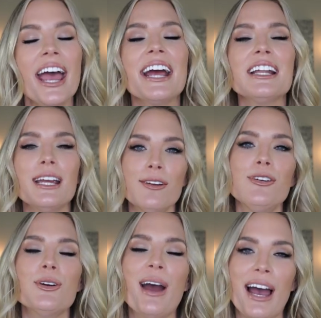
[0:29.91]
and if
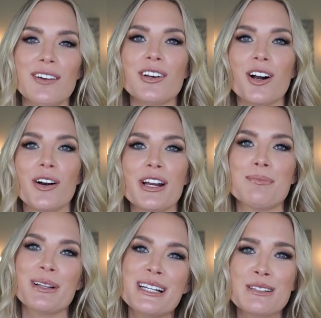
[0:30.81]
you haven't already,
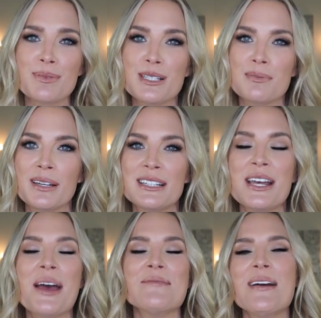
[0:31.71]
please please please
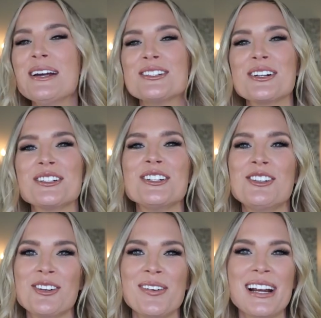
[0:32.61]
make sure to
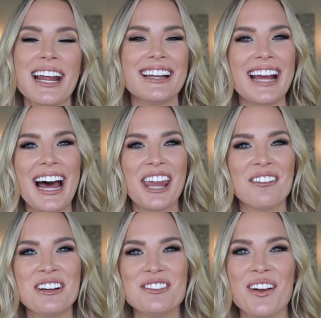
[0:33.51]
join the
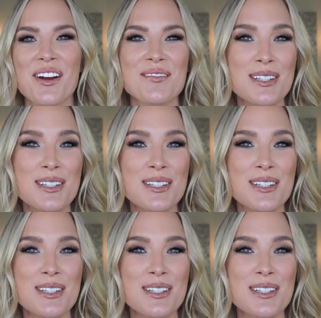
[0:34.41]
Alleyways fam.